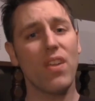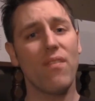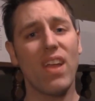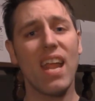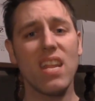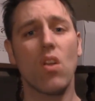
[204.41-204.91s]
have
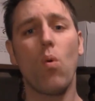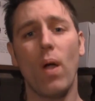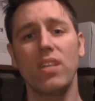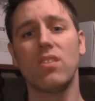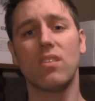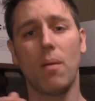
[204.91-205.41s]
any
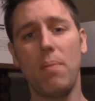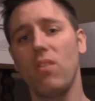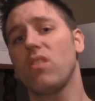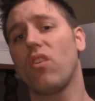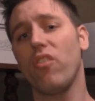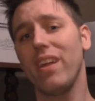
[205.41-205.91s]
questions about
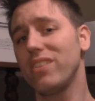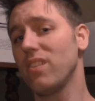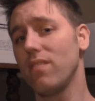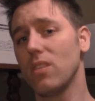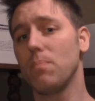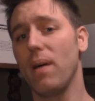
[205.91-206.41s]
the creation of
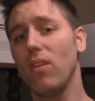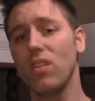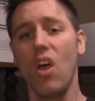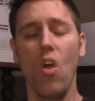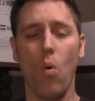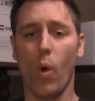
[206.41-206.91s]
this belt,
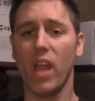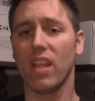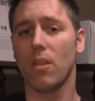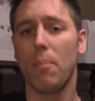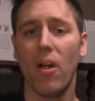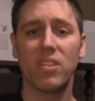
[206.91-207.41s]
where you get
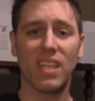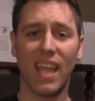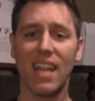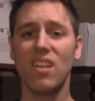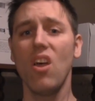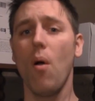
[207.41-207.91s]
the parts,
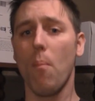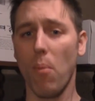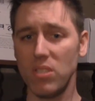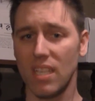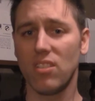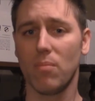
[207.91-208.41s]
again, most
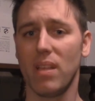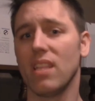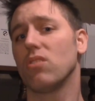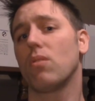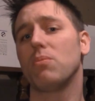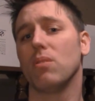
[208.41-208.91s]
of that's gonna be in the
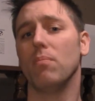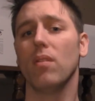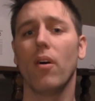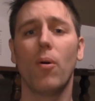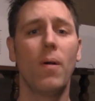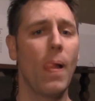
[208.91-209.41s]
description
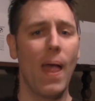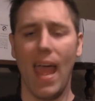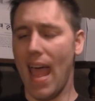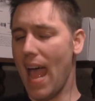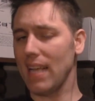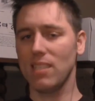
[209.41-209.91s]
below.
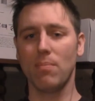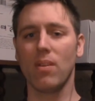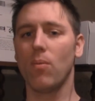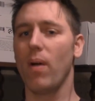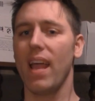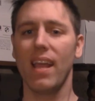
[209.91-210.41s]
Ask me
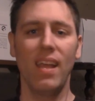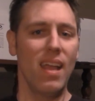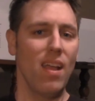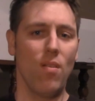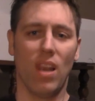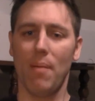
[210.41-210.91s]
away.
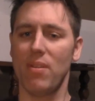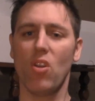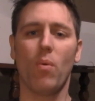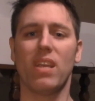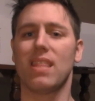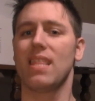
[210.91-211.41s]
Let me know
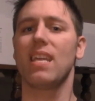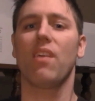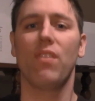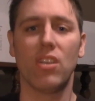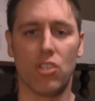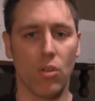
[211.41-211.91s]
what you think of
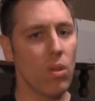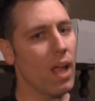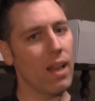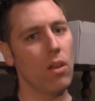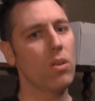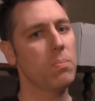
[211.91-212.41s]
it. Do you
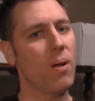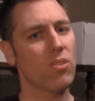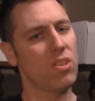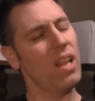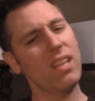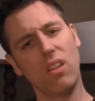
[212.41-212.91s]
like Luke's belt?
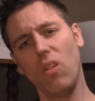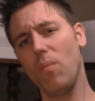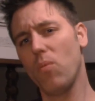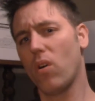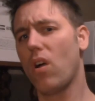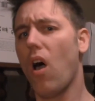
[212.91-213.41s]
Do you like the little
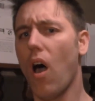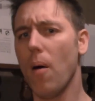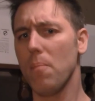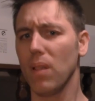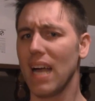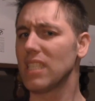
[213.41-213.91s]
more
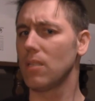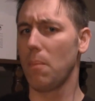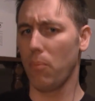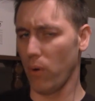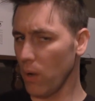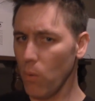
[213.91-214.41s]
complex
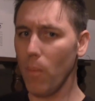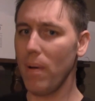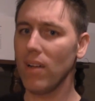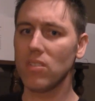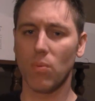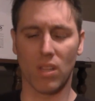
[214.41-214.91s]
prequel
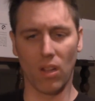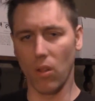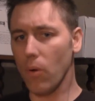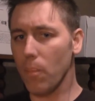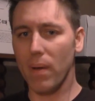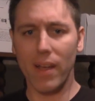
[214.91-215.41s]
belts with the
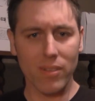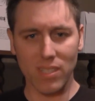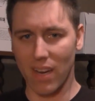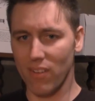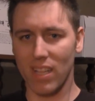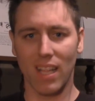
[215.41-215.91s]
little belts and
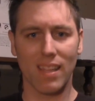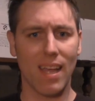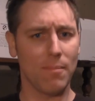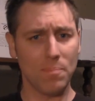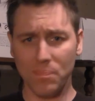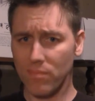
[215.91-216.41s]
everything like
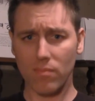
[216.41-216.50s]
that?